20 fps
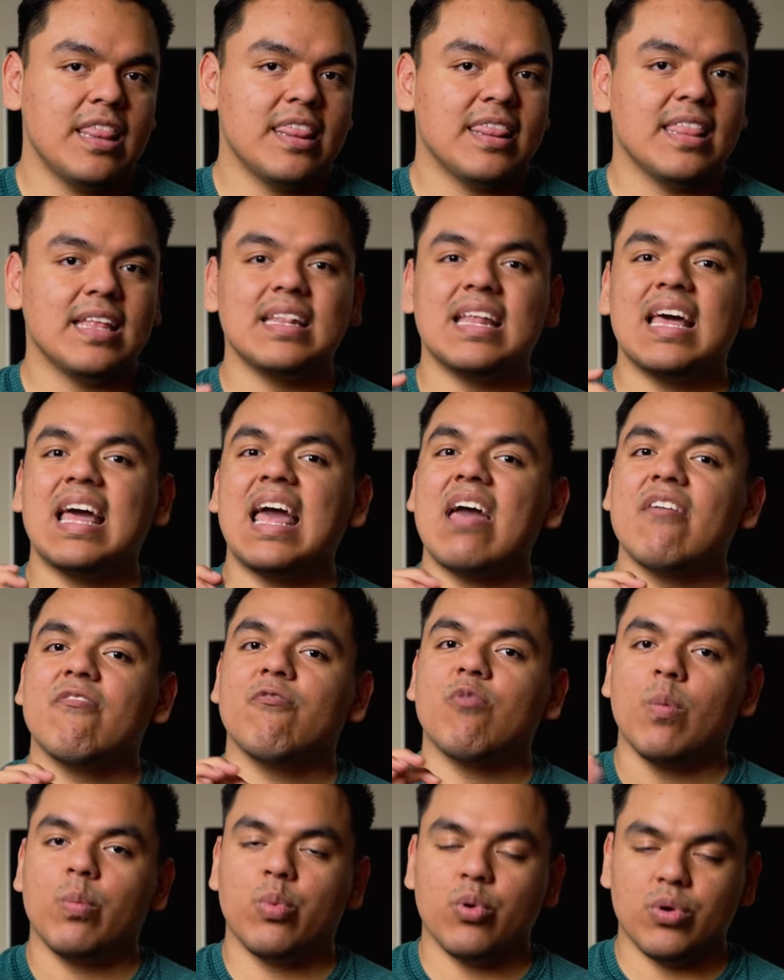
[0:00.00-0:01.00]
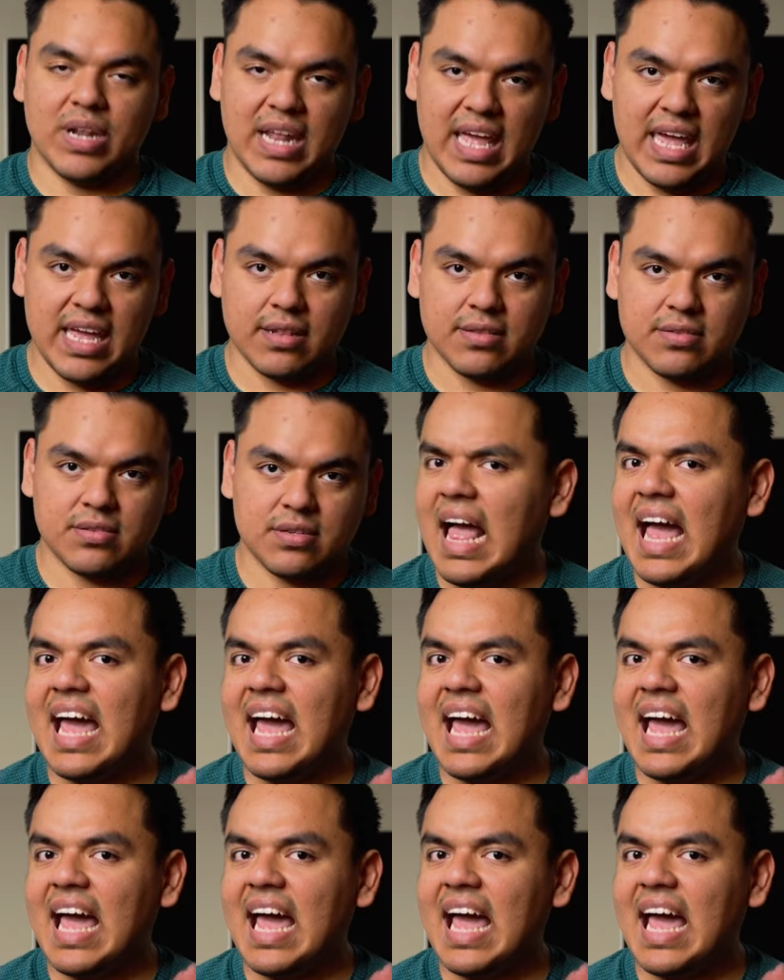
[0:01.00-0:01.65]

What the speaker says: than the f1.8.